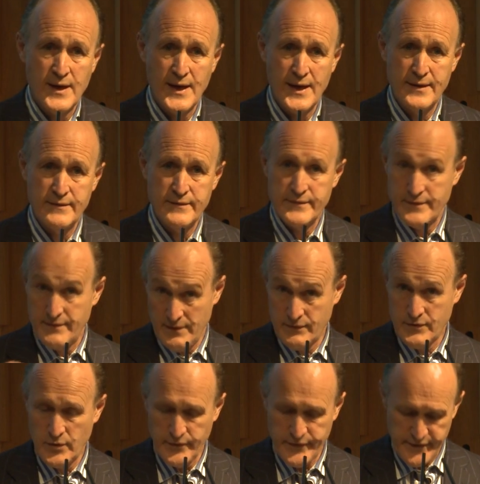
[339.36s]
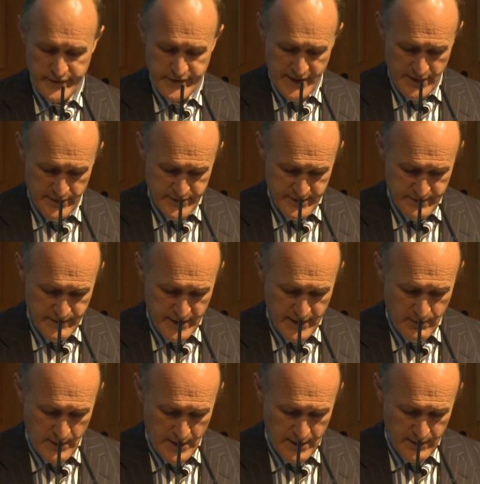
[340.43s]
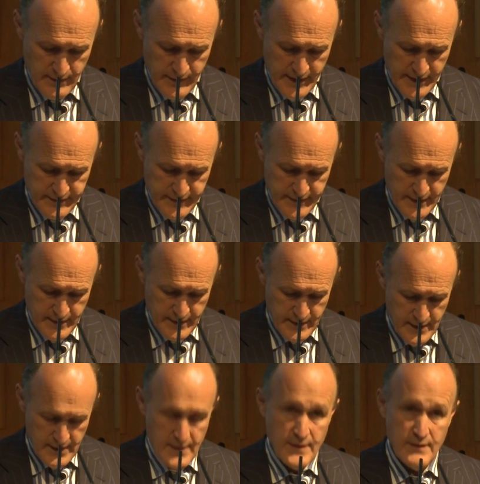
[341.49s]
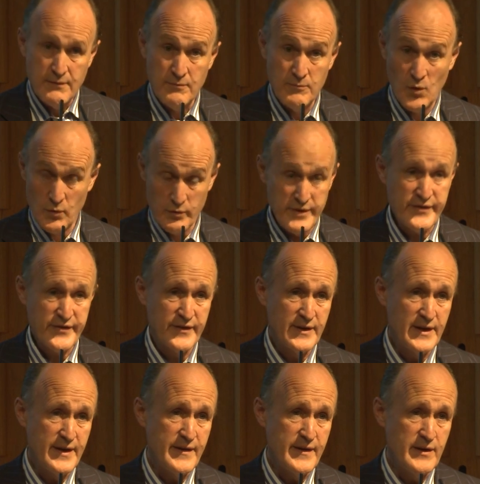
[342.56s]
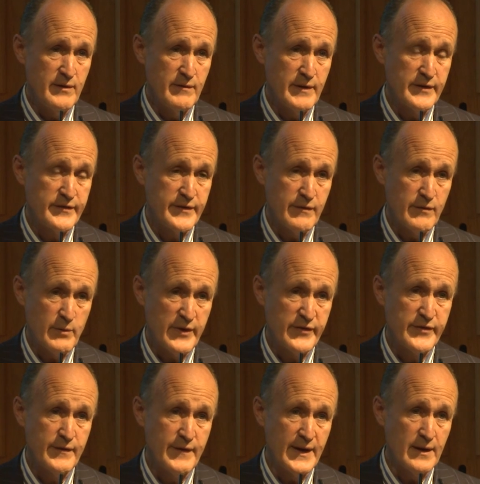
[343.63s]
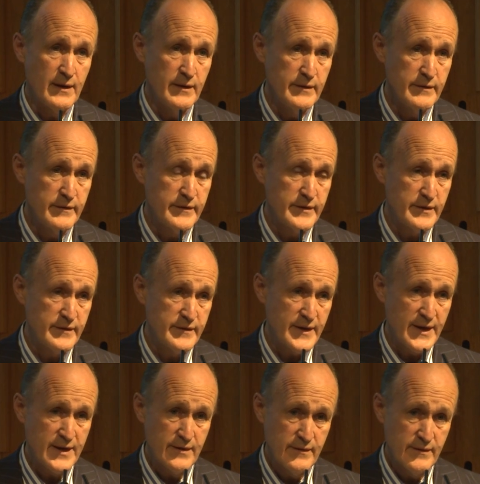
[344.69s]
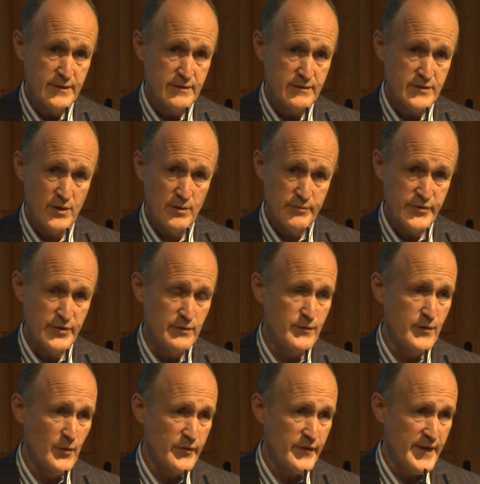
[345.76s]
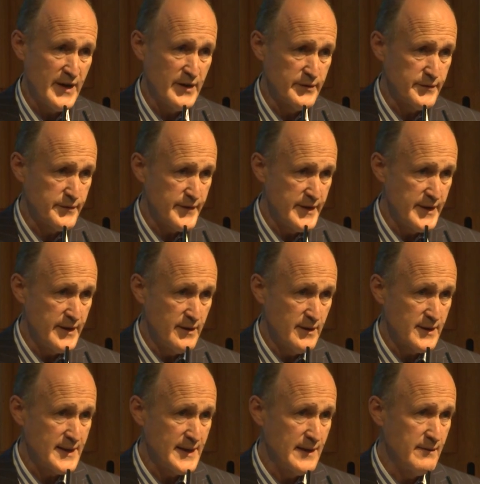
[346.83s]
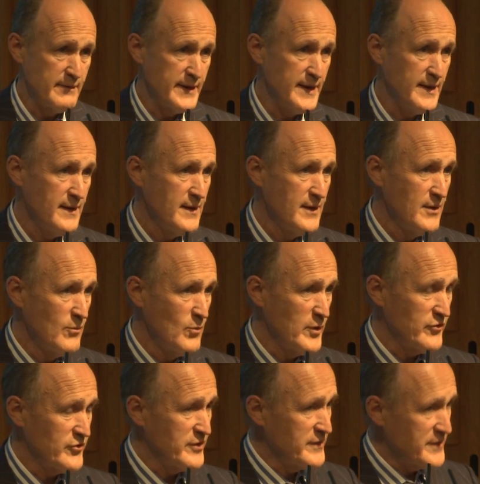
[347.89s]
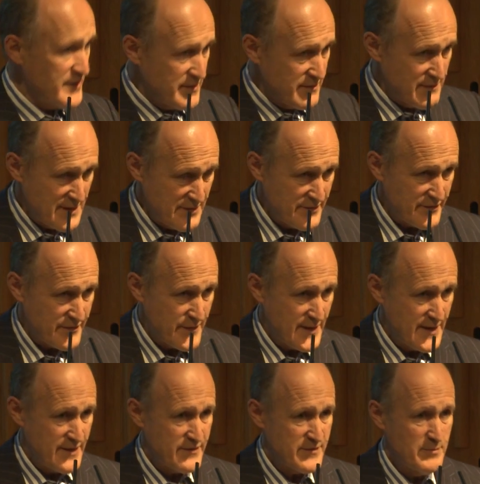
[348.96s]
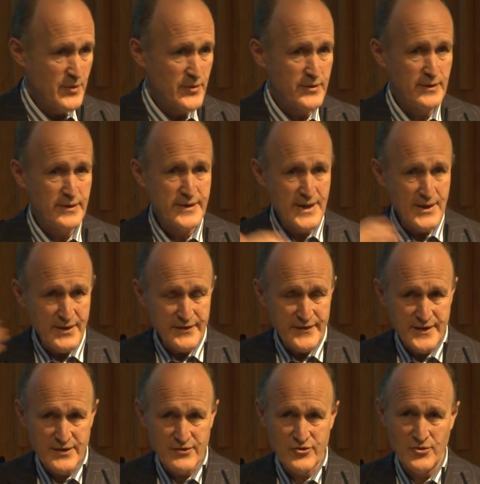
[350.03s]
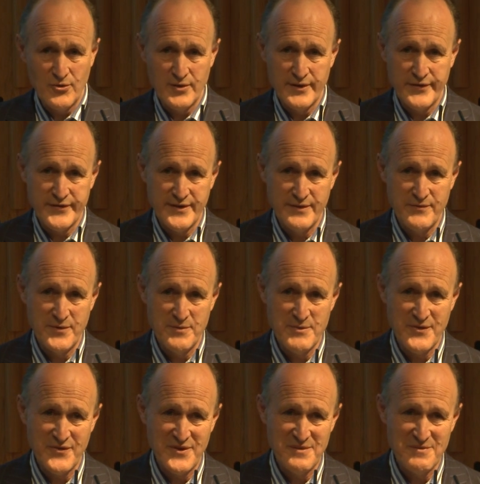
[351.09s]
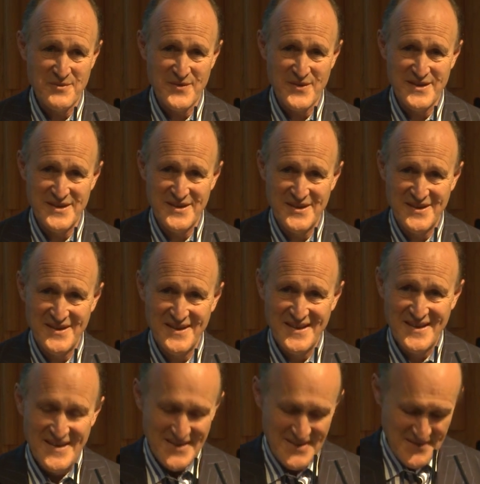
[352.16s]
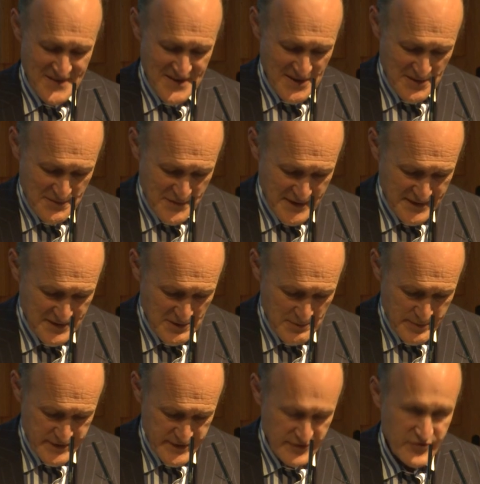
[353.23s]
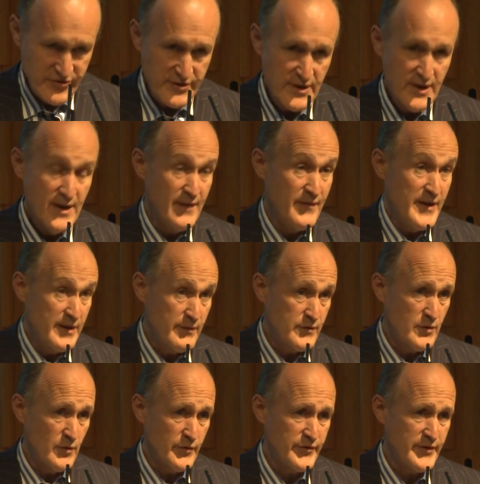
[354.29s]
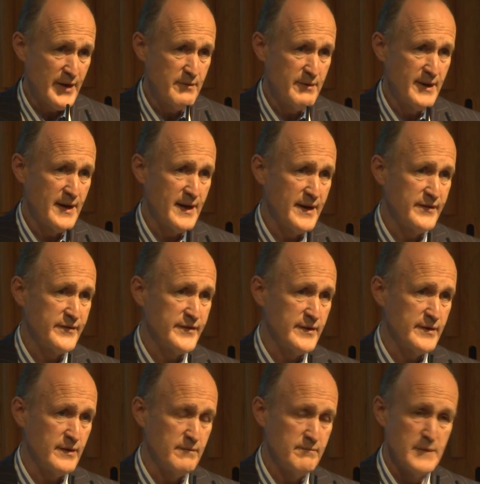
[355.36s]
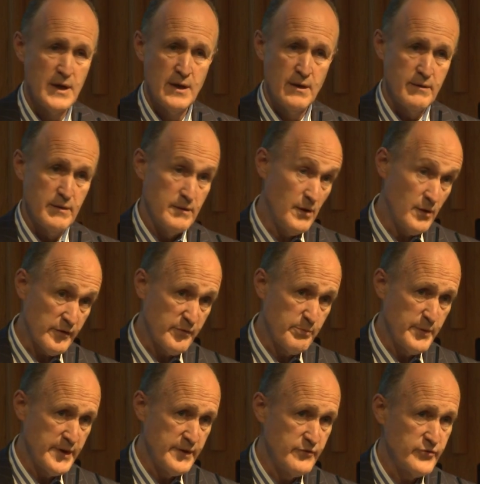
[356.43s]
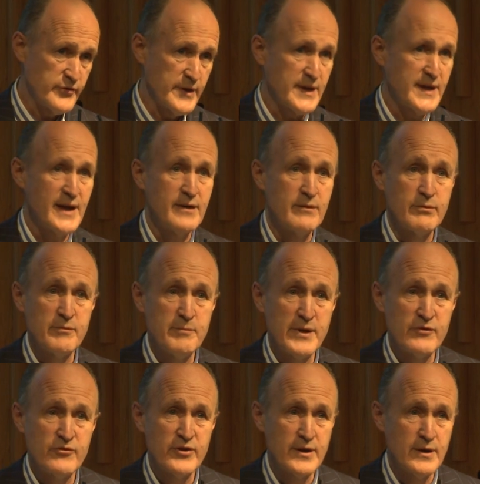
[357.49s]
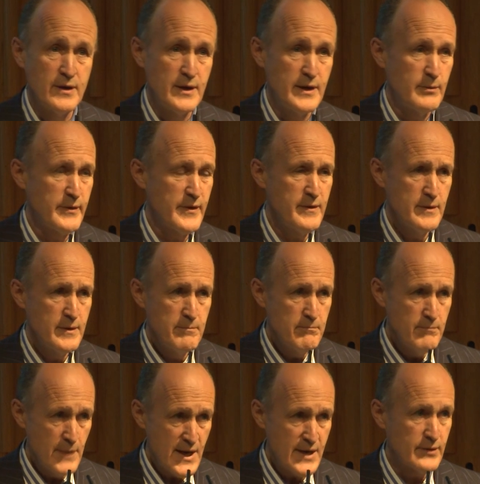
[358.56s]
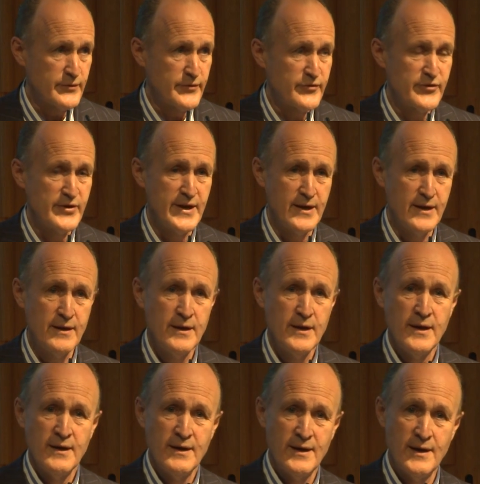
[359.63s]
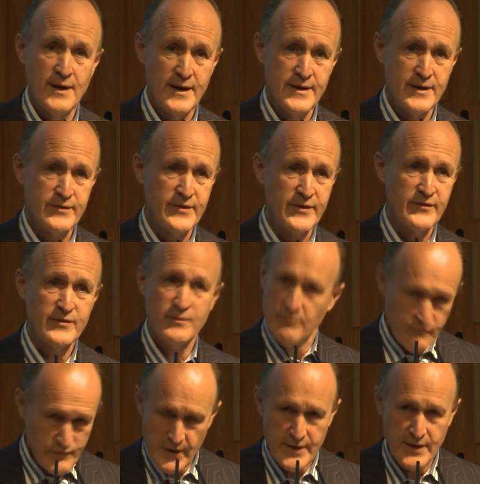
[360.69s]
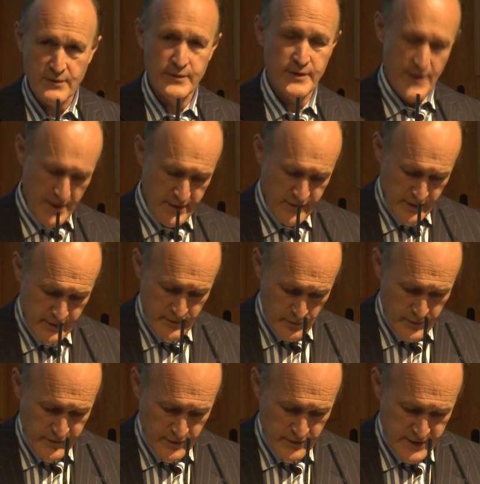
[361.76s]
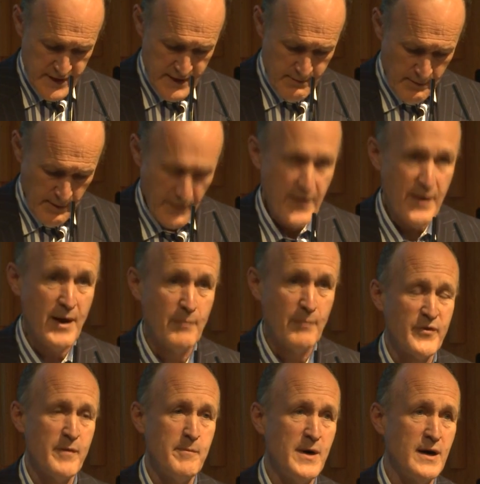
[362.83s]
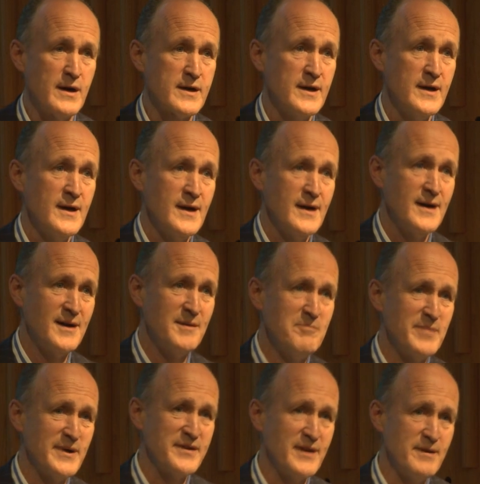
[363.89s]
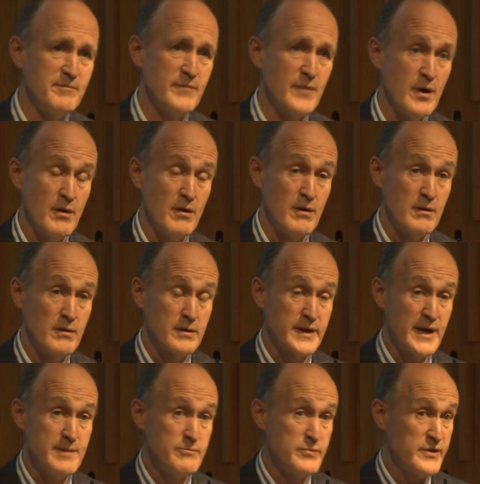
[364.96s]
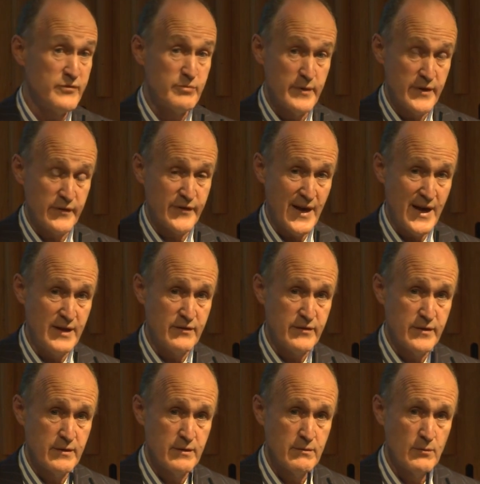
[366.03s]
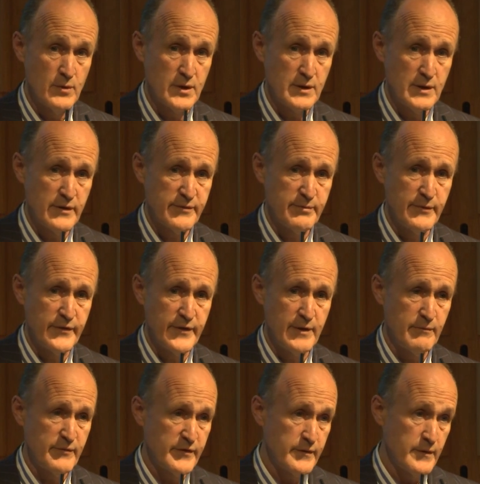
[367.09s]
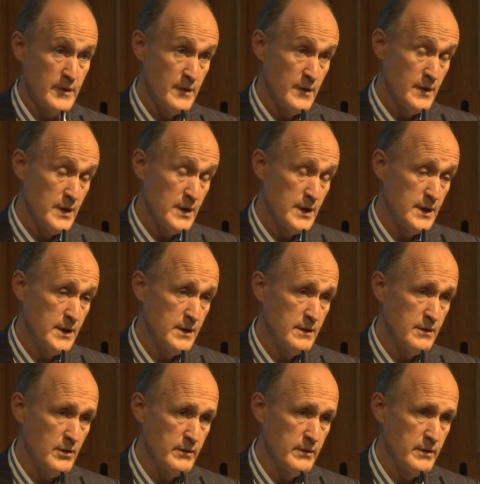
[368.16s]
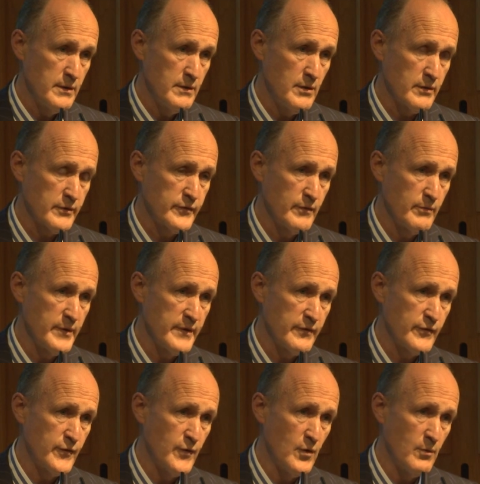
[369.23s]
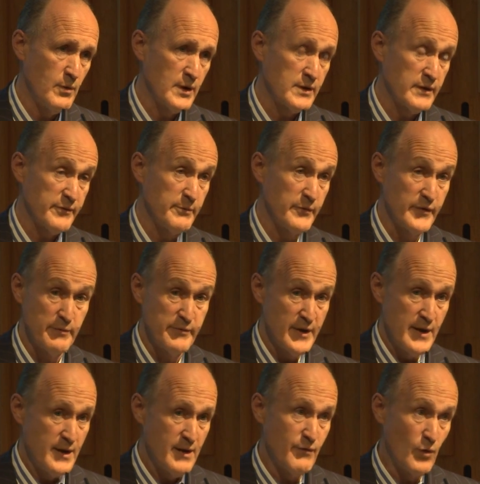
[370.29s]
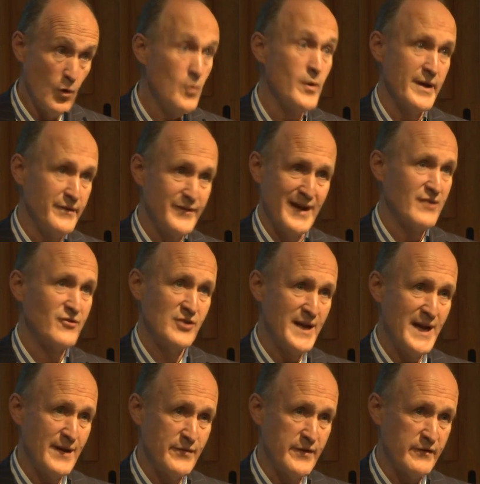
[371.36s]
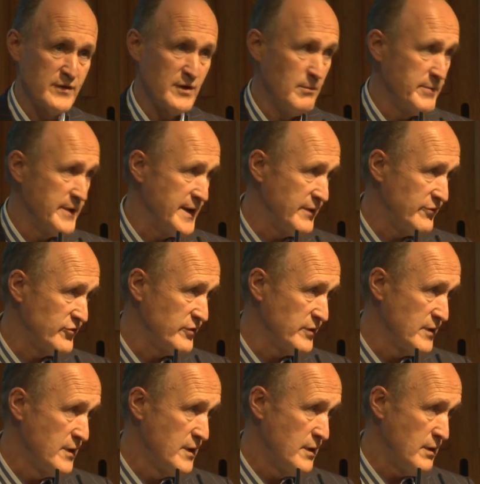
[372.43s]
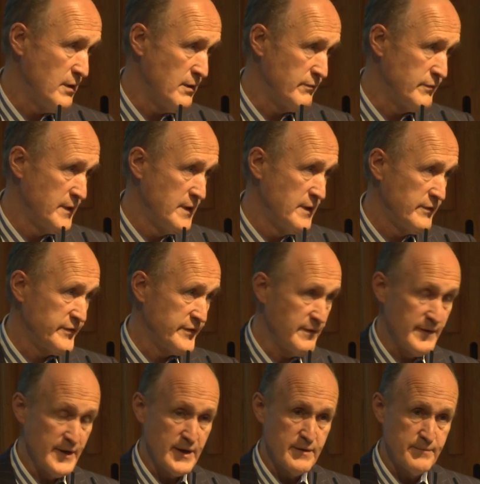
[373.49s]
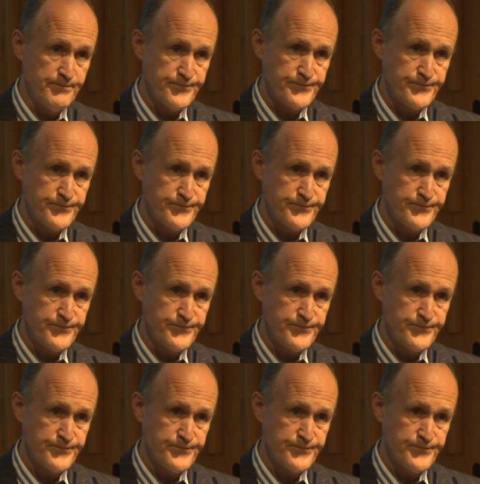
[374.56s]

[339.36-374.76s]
and of course it's now doing very well. That more recently, the University of the West of England had taken the top 2 floors of the Arnolfini Art Gallery, which had turned around its finance model, and now I see it shortlisted for Museum of the Year of the Art Fund competition. And then, of course, I realized that Oxbridge, that Kate was mentioning earlier, with a mild sneer, I noticed. Very good, excellent, always good to keep them on there, to the mark. But Cambridge, with its 8 world-class museums, Oxford, with its 4 world-class museums, have always actually had this combination of civic